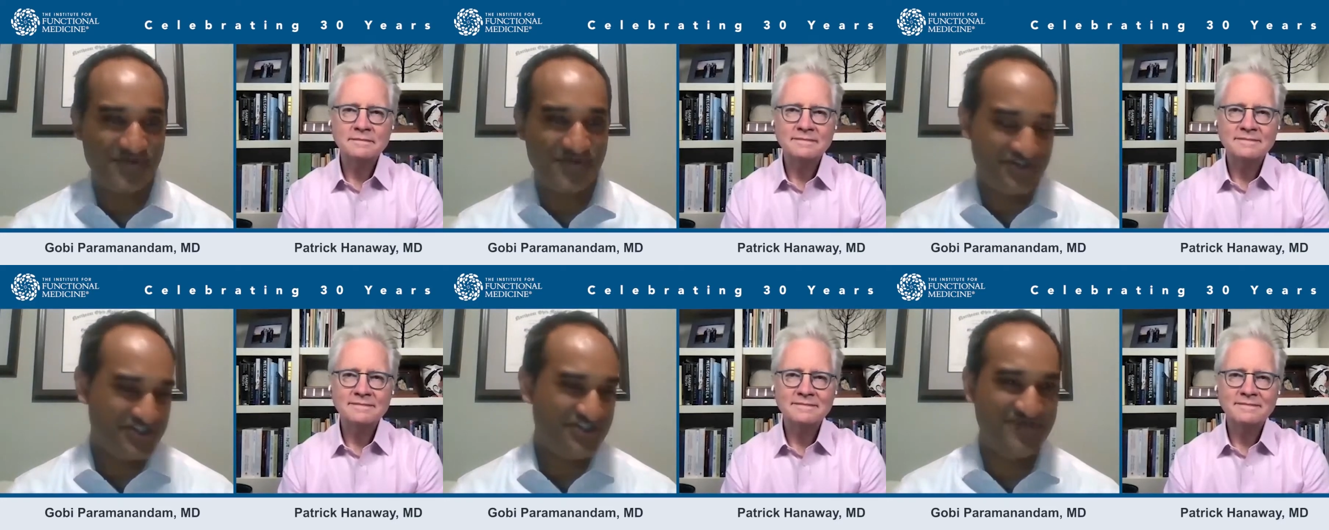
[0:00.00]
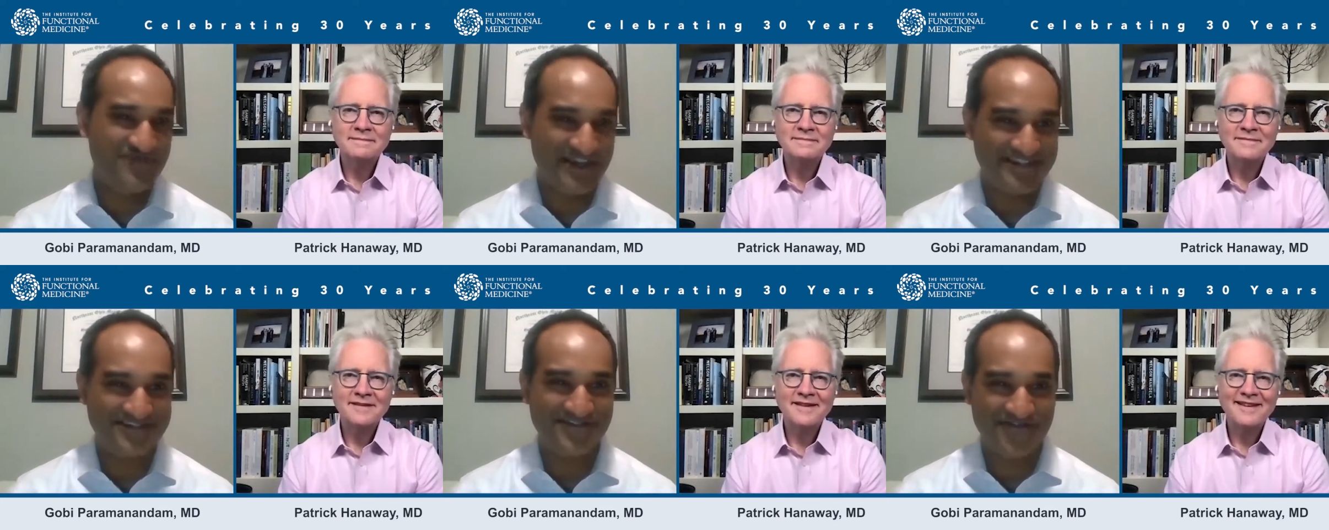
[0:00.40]

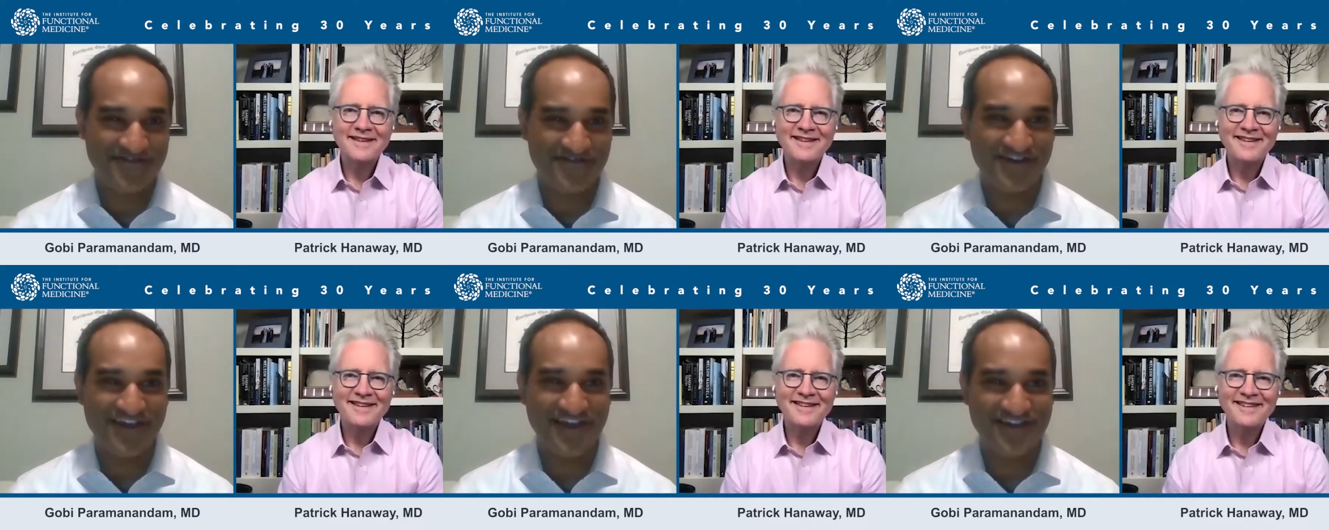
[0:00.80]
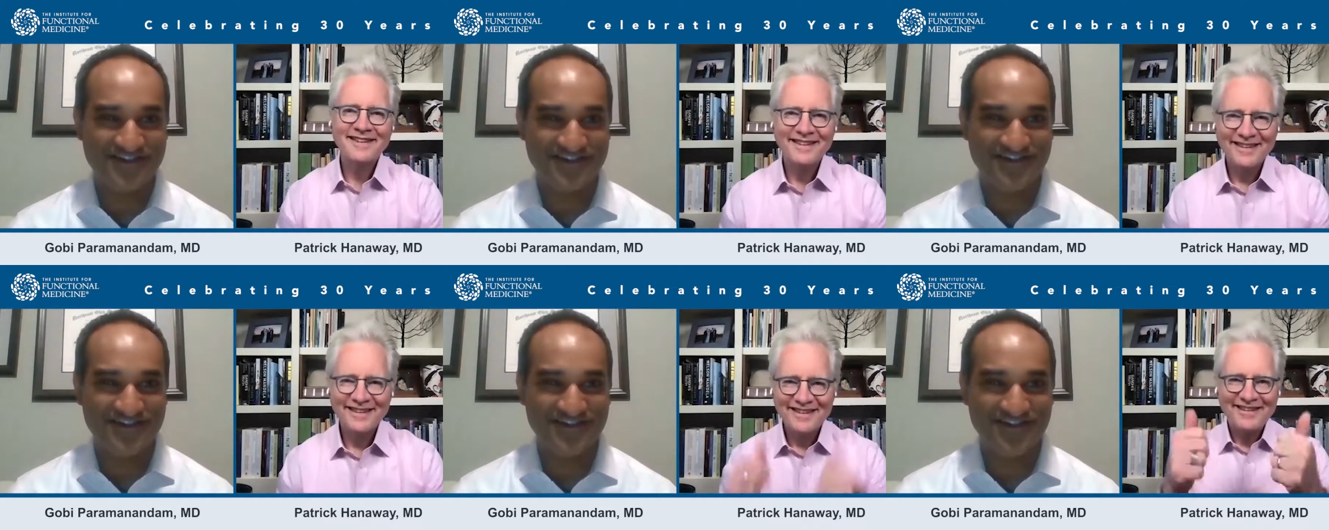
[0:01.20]
Speaker 1: received my
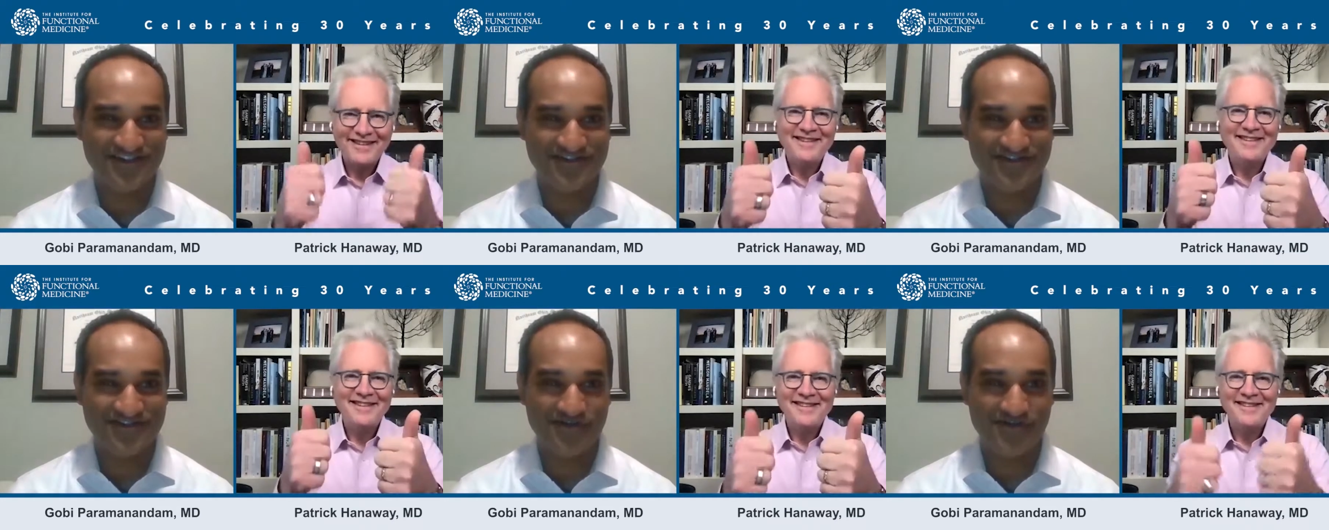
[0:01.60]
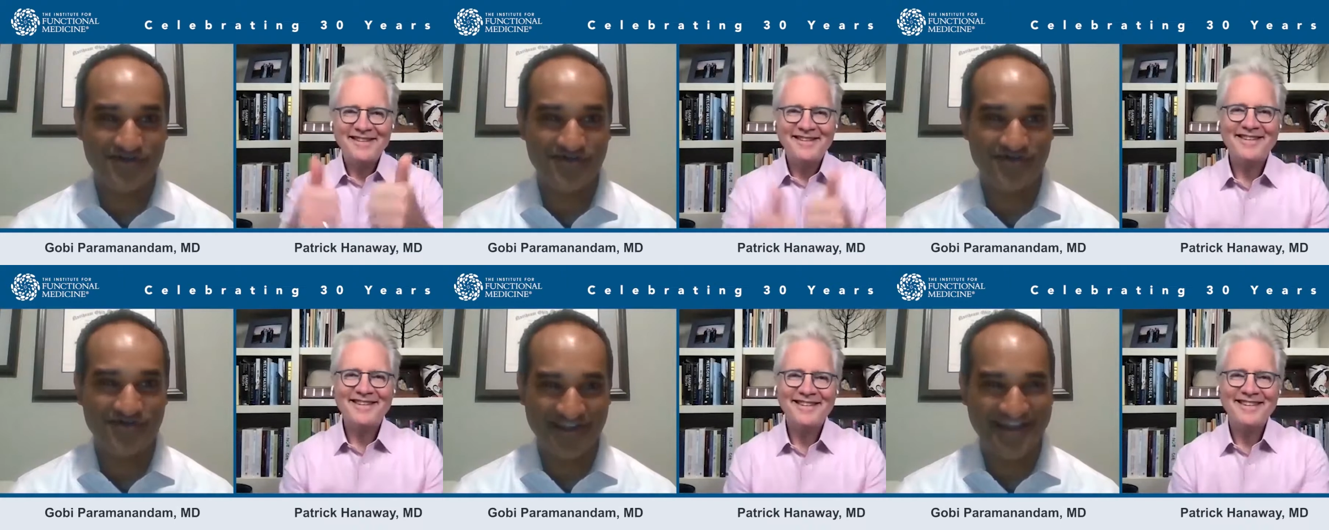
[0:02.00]
certification. And
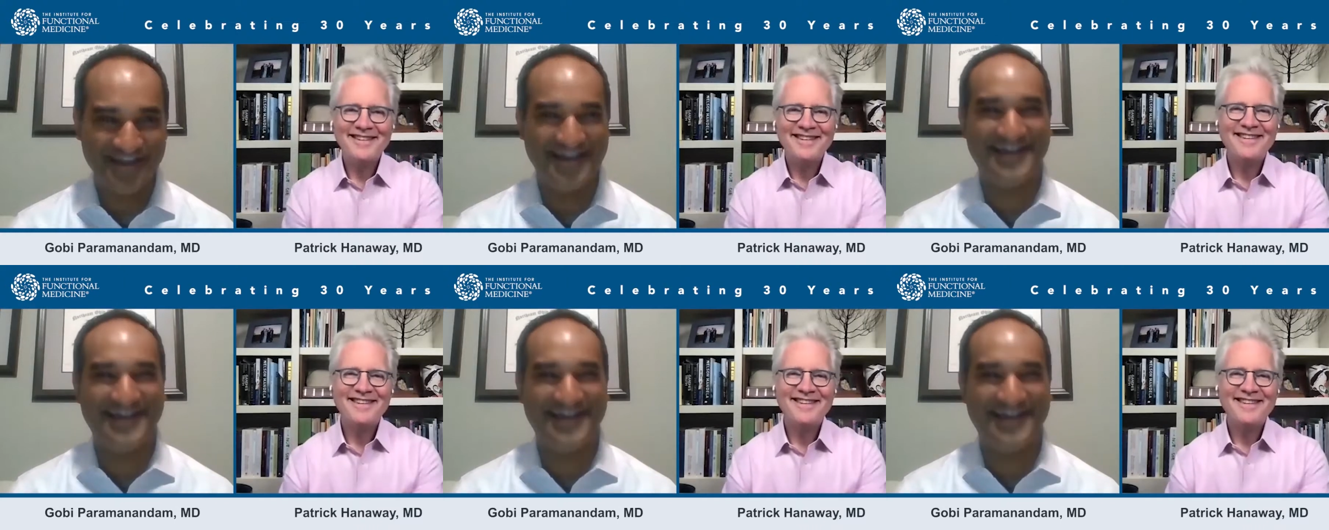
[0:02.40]
so, yeah,